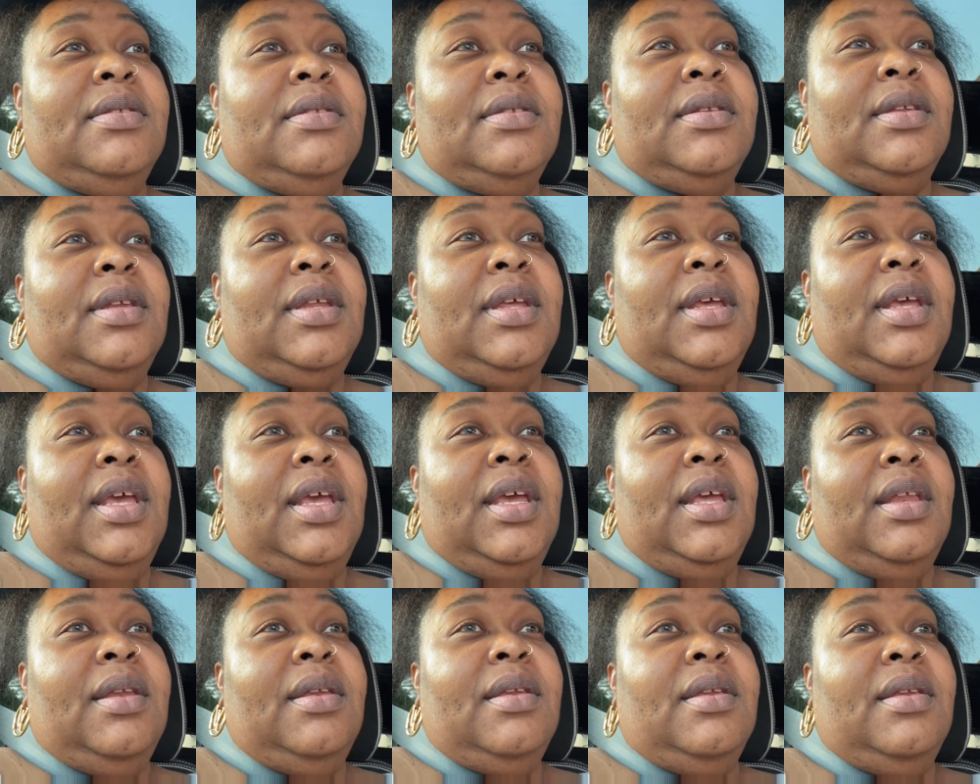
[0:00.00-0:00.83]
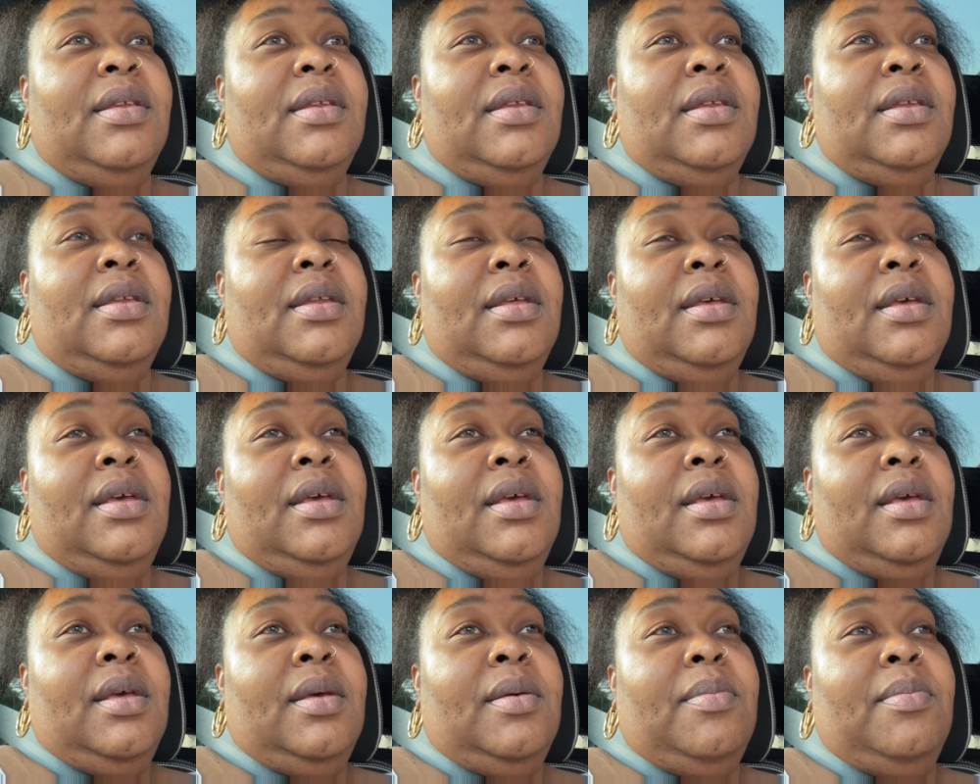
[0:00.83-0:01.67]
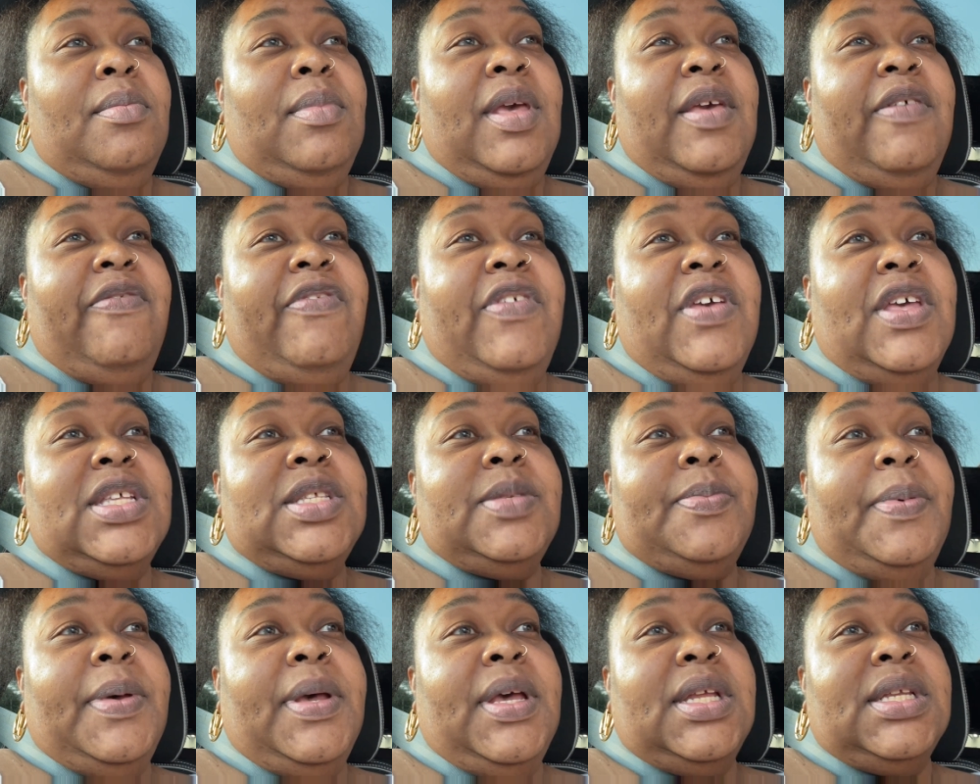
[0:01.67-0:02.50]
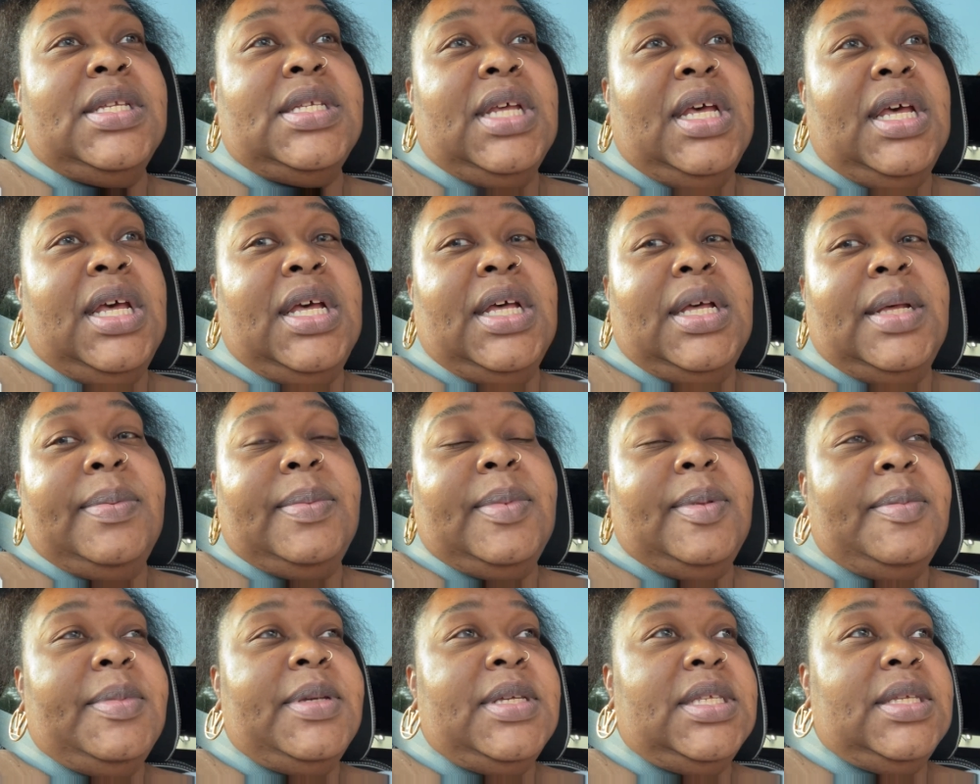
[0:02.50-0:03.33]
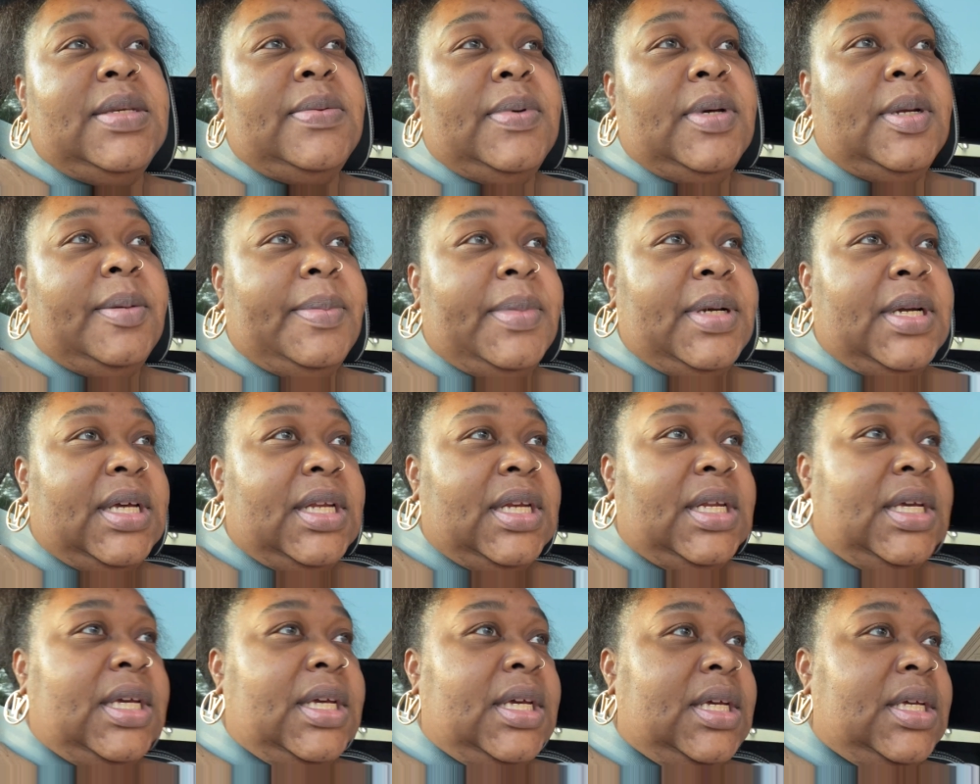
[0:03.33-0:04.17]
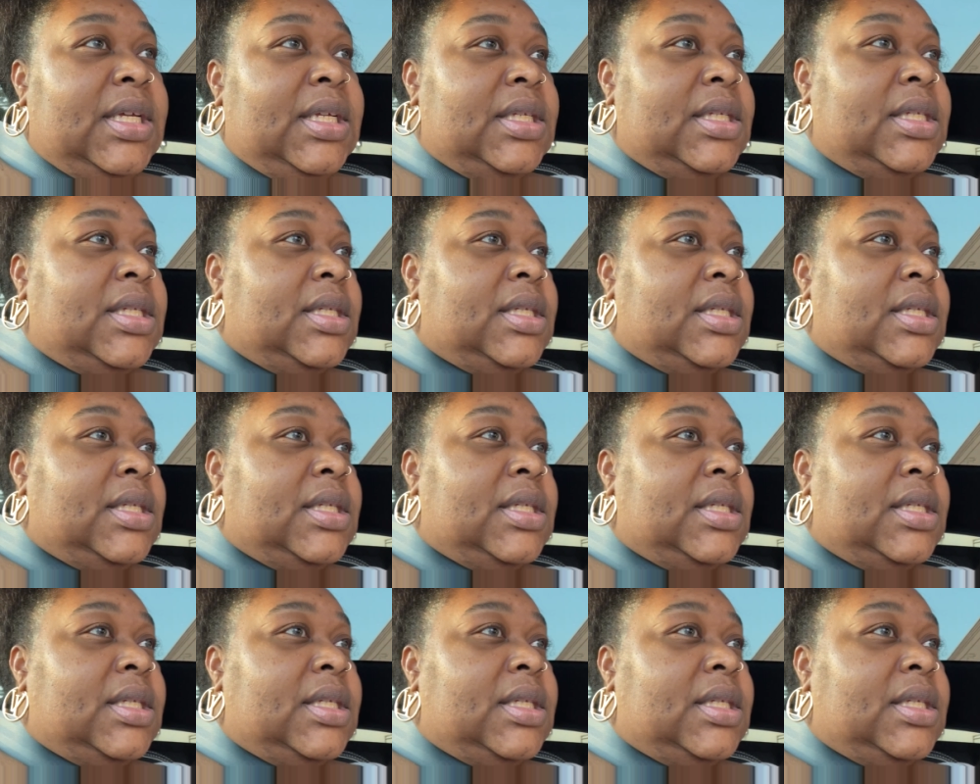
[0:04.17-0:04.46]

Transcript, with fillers: you know, in you know, Memphis. But um, let me see, what am I gonna get?